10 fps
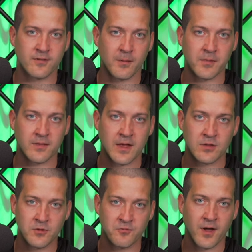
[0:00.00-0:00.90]
or something that
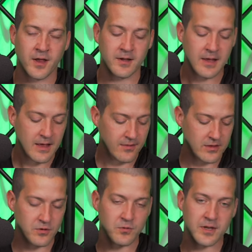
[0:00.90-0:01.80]
you find
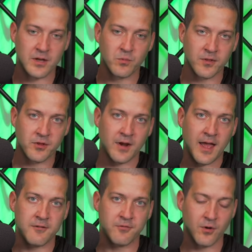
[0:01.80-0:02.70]
that you need with your
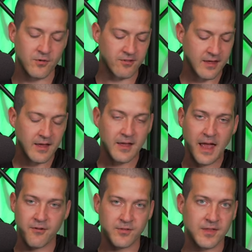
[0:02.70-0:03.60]
headphones.
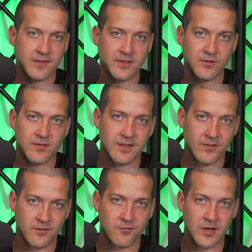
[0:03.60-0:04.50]
Everything that you see in
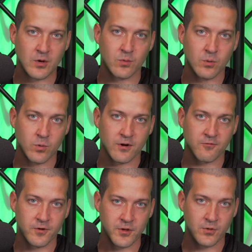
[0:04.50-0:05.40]
this video will work
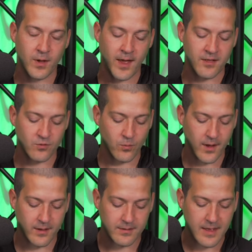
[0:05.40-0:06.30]
for you as
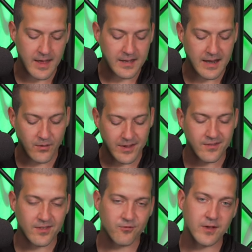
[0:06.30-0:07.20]
well. Now,
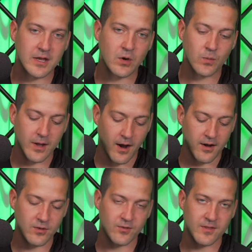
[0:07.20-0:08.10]
in this video, we
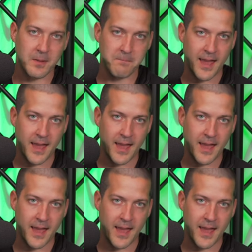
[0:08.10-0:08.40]
are using the